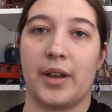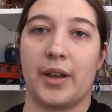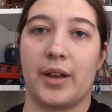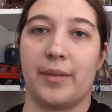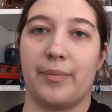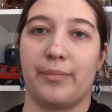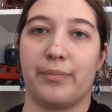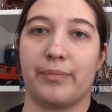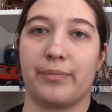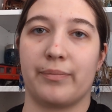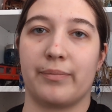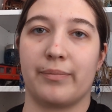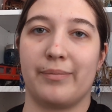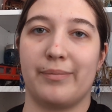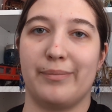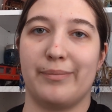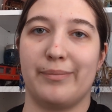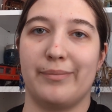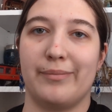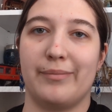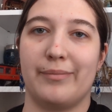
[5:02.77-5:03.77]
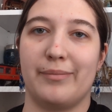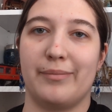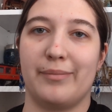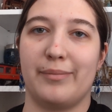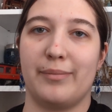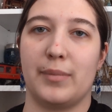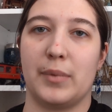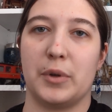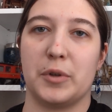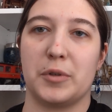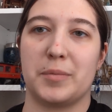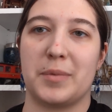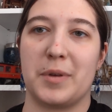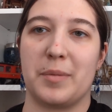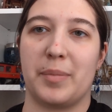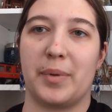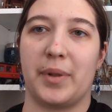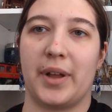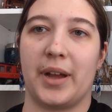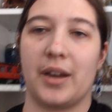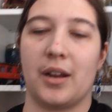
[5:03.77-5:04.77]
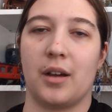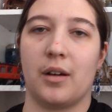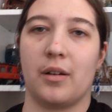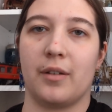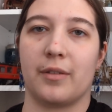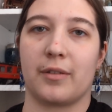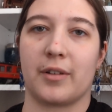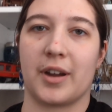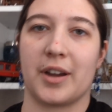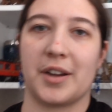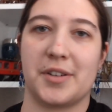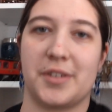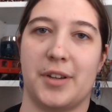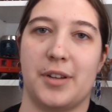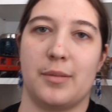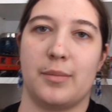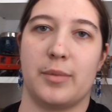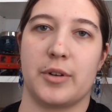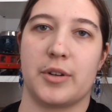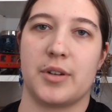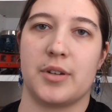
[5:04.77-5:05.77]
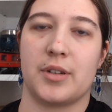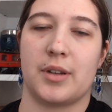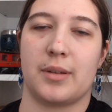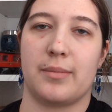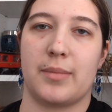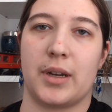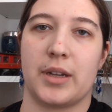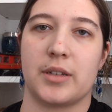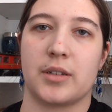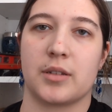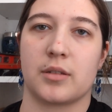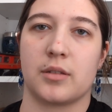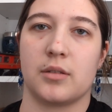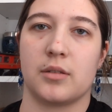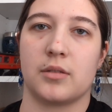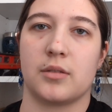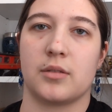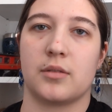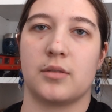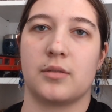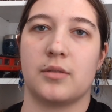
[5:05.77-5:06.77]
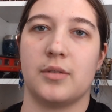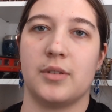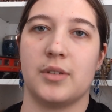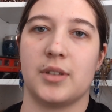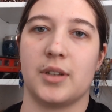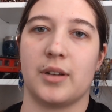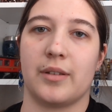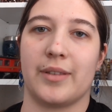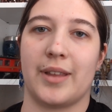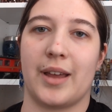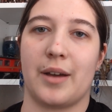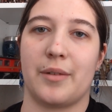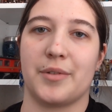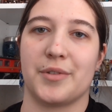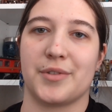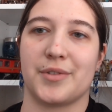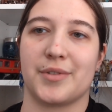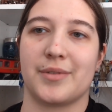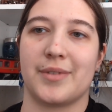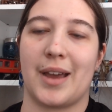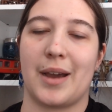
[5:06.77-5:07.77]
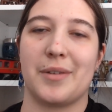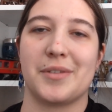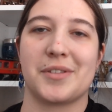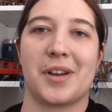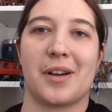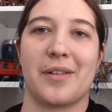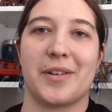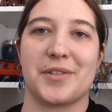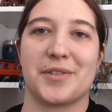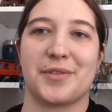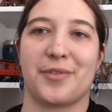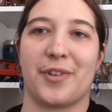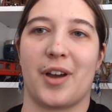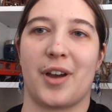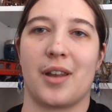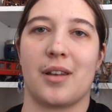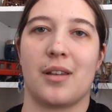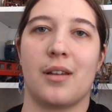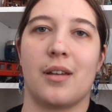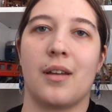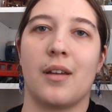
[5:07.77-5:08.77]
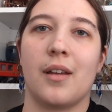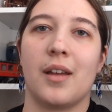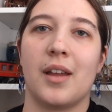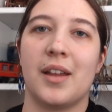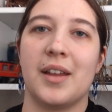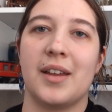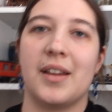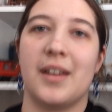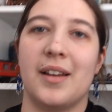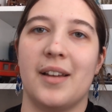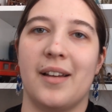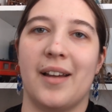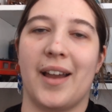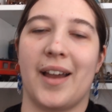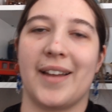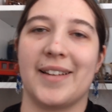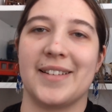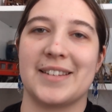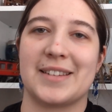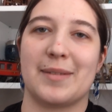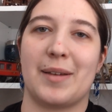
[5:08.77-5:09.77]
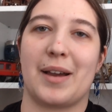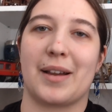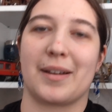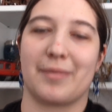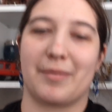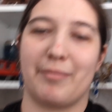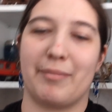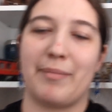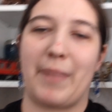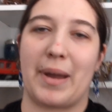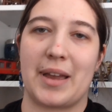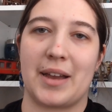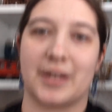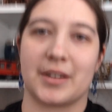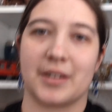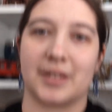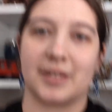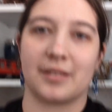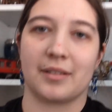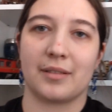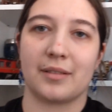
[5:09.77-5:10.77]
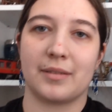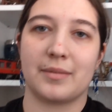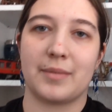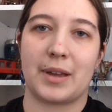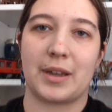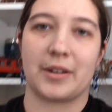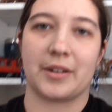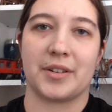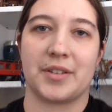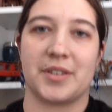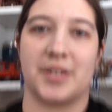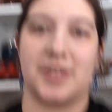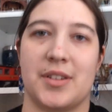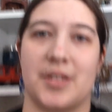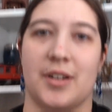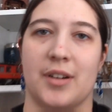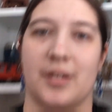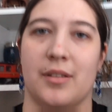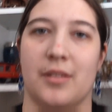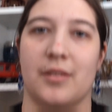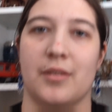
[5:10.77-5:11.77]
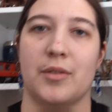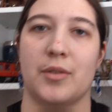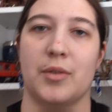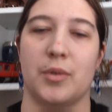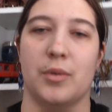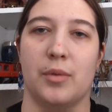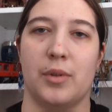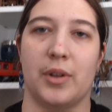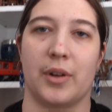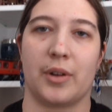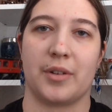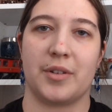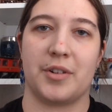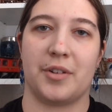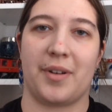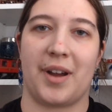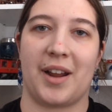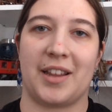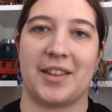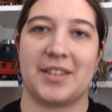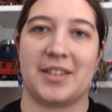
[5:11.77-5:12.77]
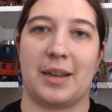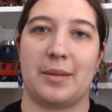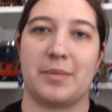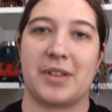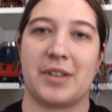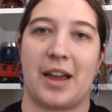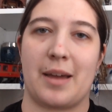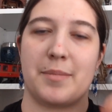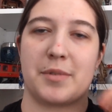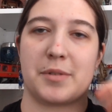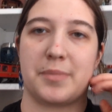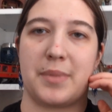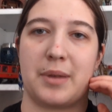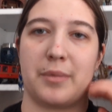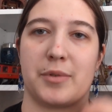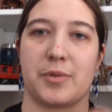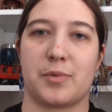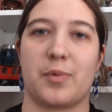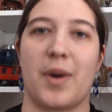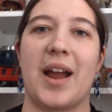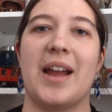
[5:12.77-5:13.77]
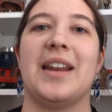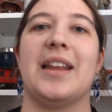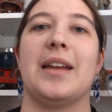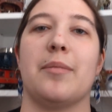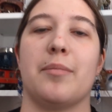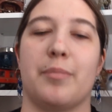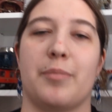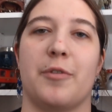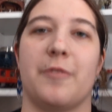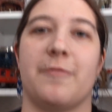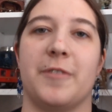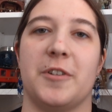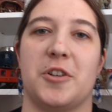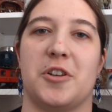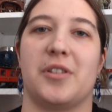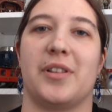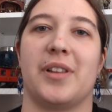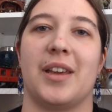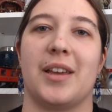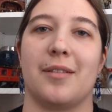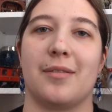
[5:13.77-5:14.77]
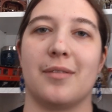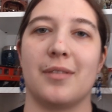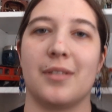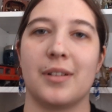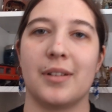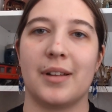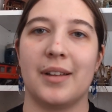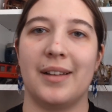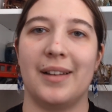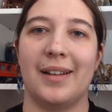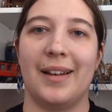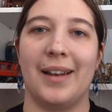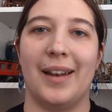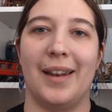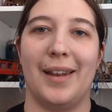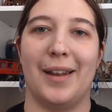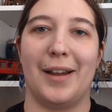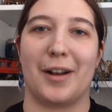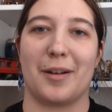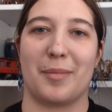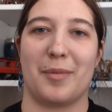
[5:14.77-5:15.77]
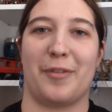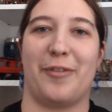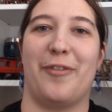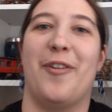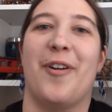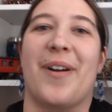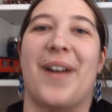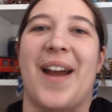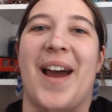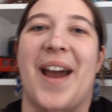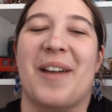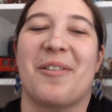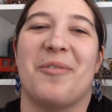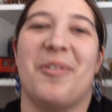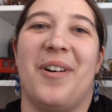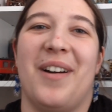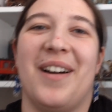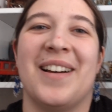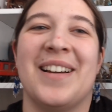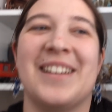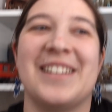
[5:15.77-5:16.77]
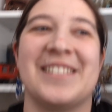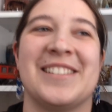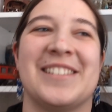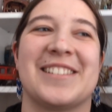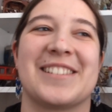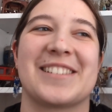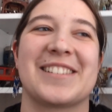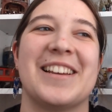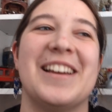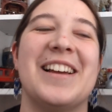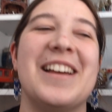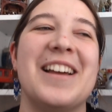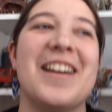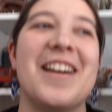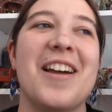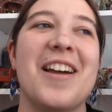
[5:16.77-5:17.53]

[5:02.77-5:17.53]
um, most people I know have crashed into bushes on bicycles. So that was always fun. And so, my younger sister, who learned to ride at the same time as me, was riding proficiently long before I was.